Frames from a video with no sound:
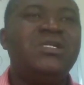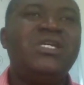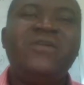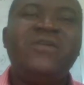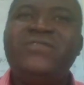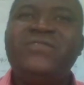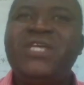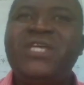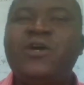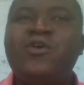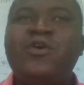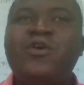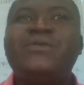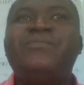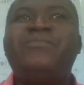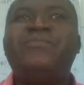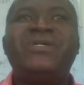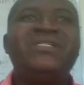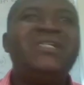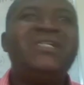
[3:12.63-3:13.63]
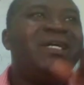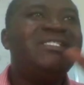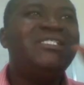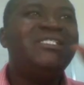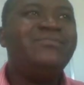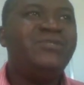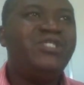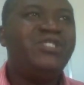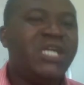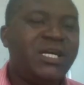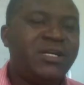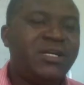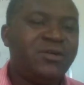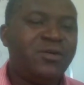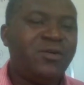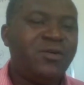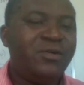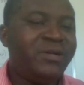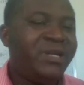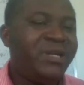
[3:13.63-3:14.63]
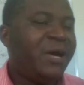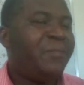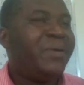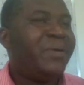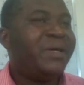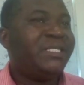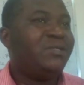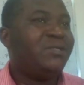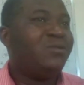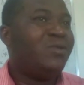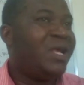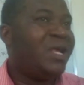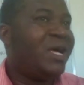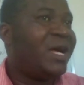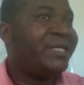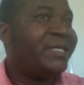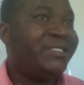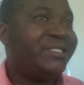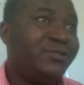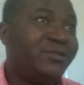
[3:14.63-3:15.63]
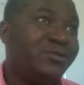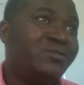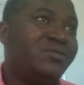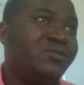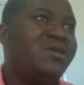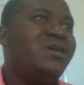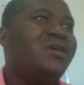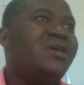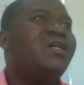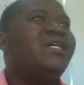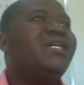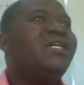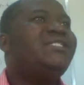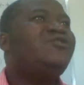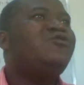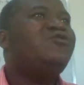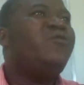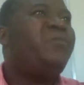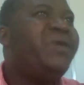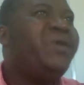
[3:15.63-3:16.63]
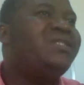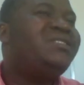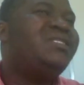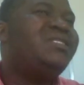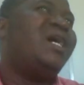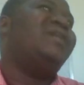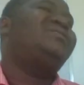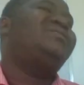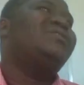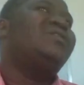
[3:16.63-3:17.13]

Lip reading: if they run plagiarism check on that particular article, it will pick that